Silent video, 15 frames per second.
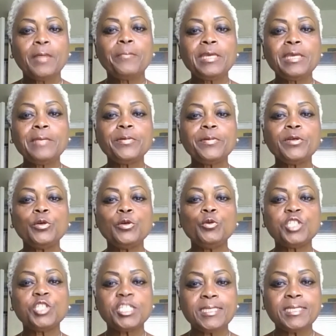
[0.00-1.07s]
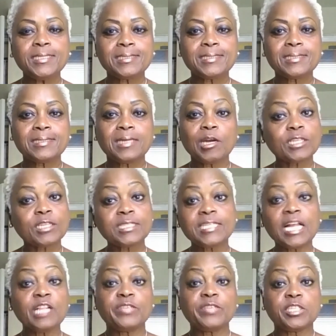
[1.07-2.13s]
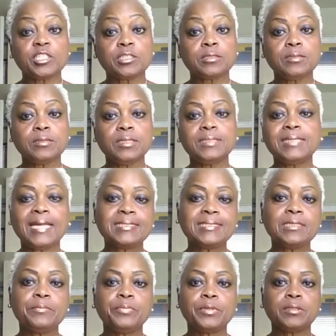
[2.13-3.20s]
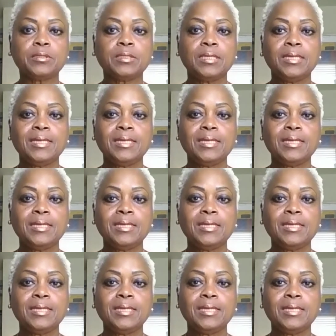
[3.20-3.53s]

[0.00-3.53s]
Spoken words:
People who cheat are selfish. It's that simple.